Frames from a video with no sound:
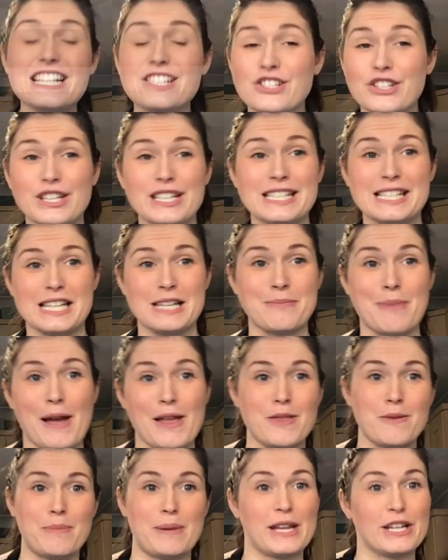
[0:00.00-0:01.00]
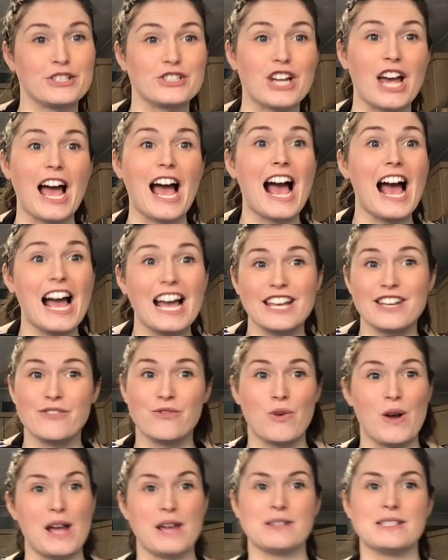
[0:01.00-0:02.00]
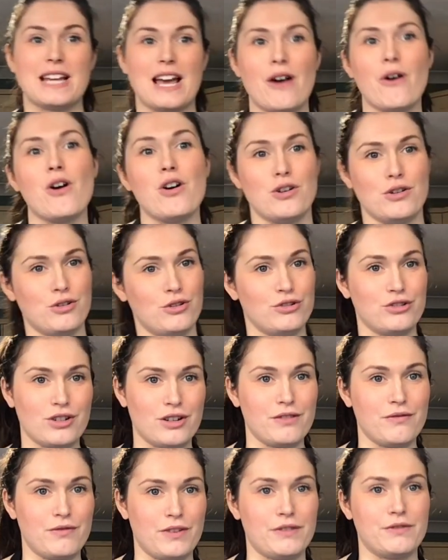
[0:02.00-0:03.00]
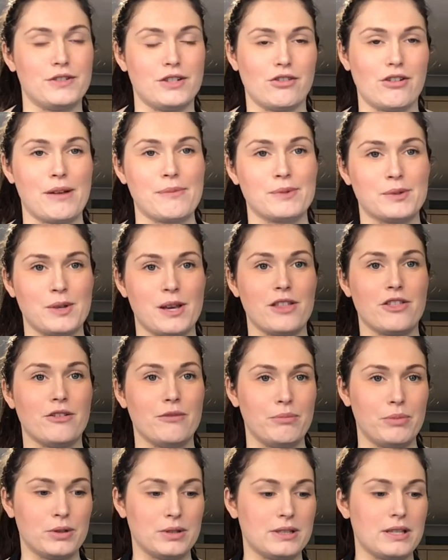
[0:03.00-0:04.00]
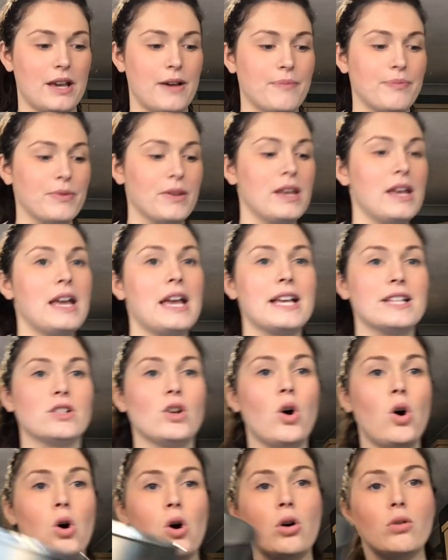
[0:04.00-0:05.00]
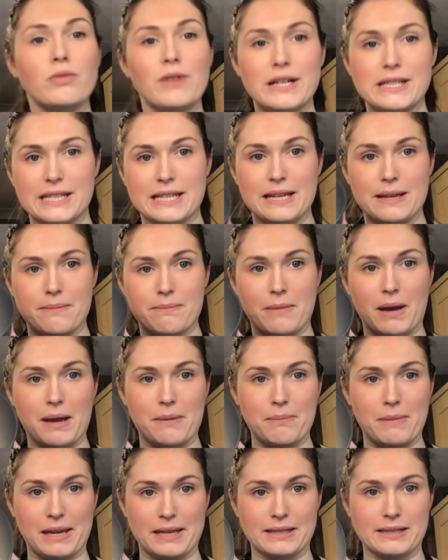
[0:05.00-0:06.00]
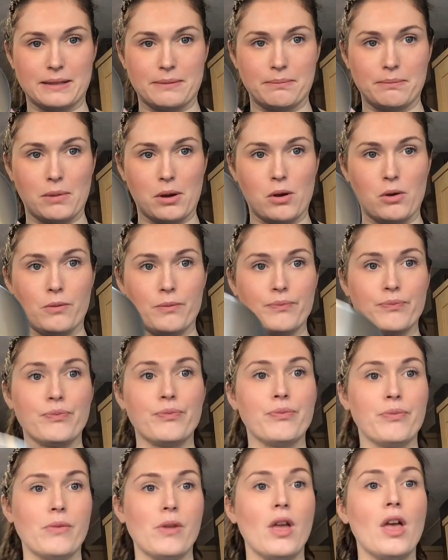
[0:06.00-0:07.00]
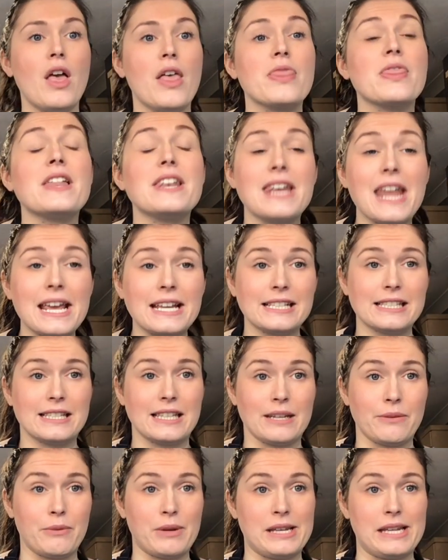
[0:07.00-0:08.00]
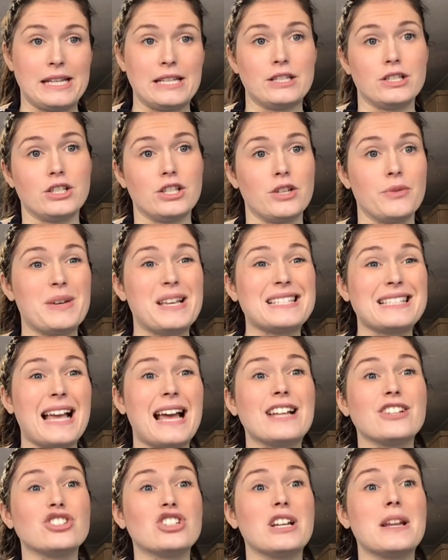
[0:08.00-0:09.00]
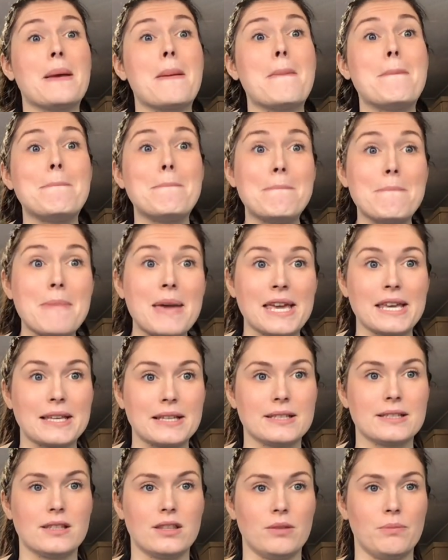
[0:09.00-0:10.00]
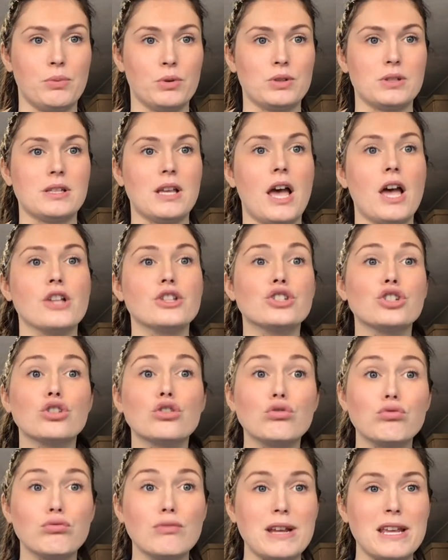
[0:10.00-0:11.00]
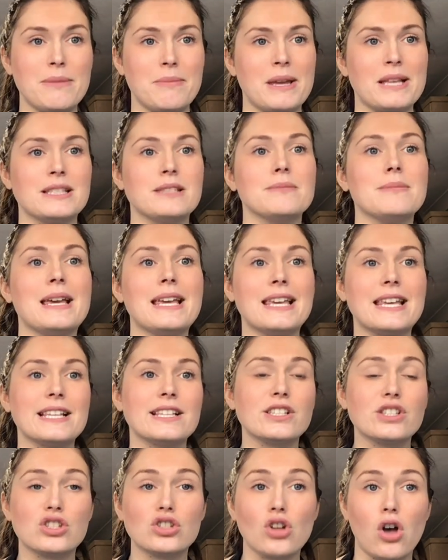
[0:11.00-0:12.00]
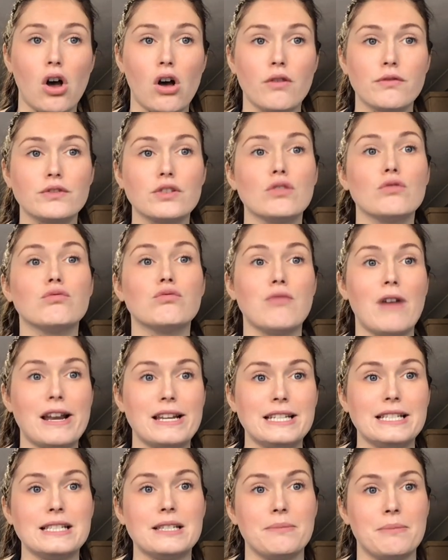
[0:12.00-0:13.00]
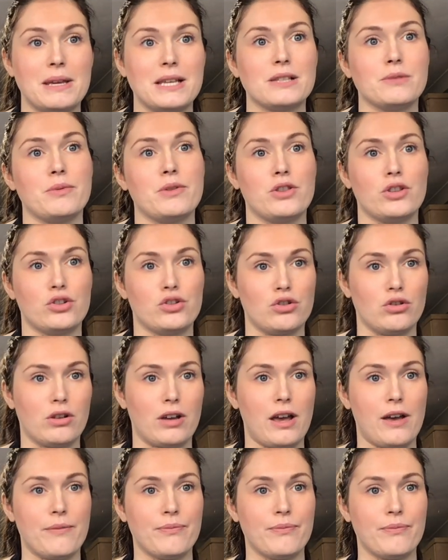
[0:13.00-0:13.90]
can see by the picture, I have weighed out 150 grams worth of butter. It's already in my mixing bowl. The next thing we need to do is actually mix the butter to cream it, to make it soft, ready to mix with the sugar.